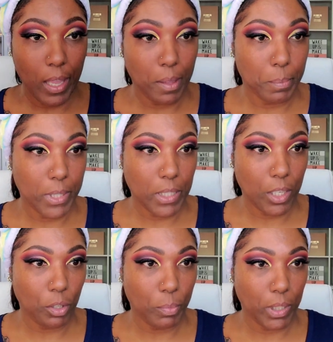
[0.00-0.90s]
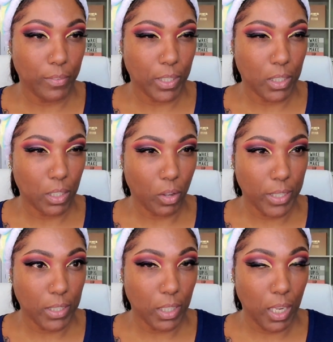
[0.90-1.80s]
because um, I don't believe I saw
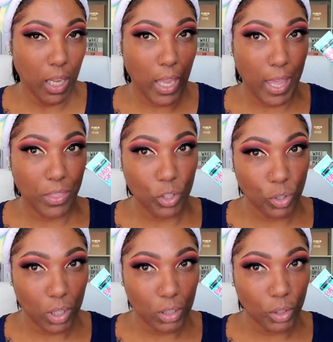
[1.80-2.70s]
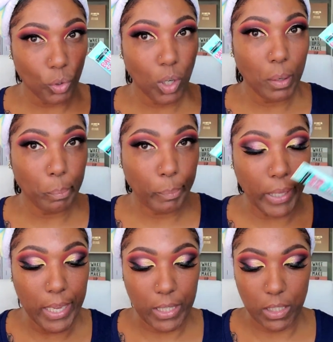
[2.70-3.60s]
it today at the drugstore,
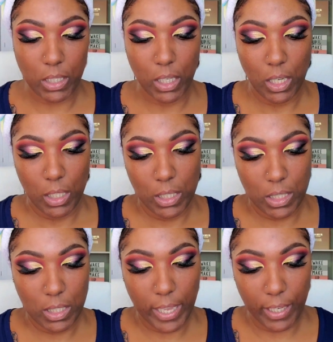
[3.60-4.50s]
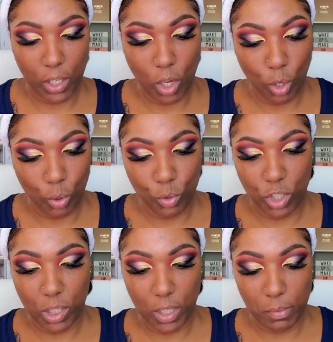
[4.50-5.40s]
but this is like an
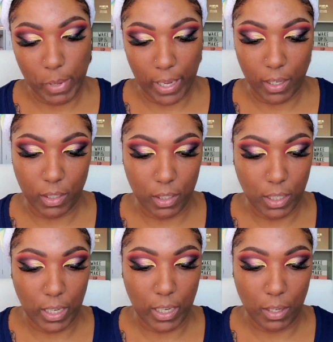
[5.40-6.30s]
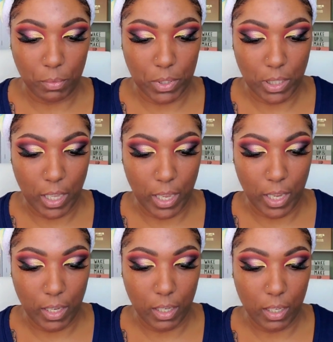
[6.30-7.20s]
OG. Back in the day, it was
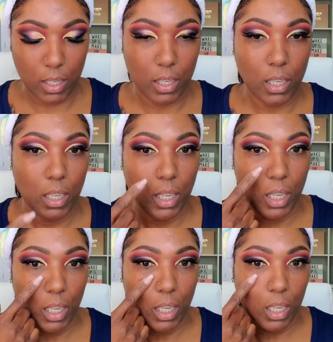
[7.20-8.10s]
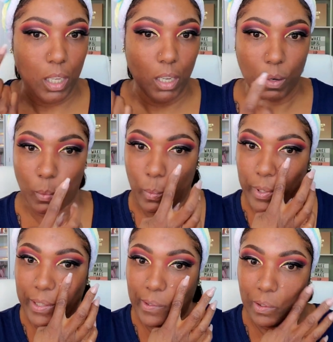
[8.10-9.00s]
like a
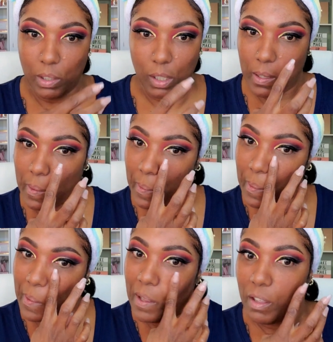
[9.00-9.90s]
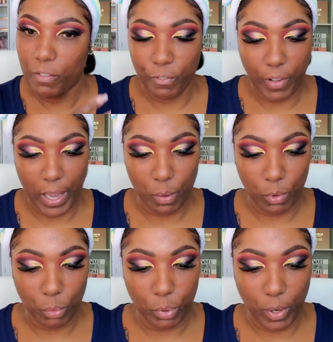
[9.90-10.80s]
real
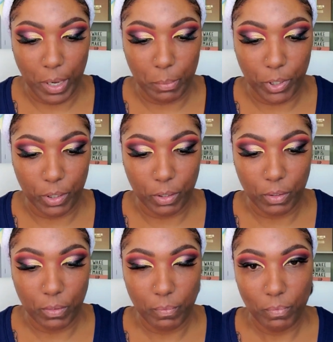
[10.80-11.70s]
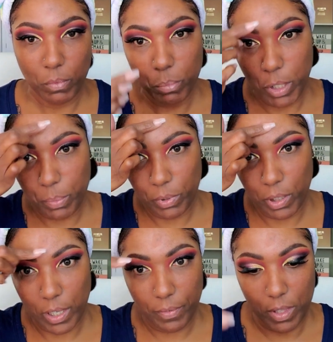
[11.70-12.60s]
viral primer.
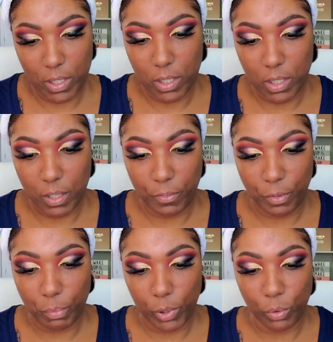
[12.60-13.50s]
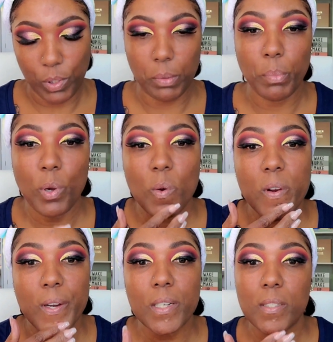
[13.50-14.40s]
People love this stuff for blurring
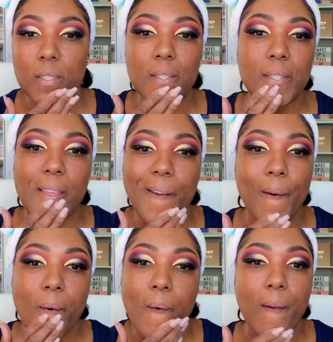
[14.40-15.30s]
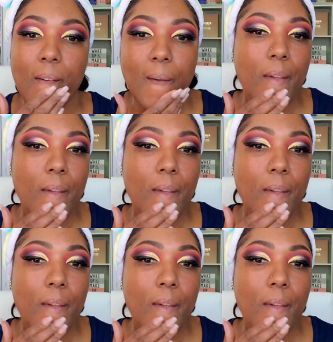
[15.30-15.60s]
pores, so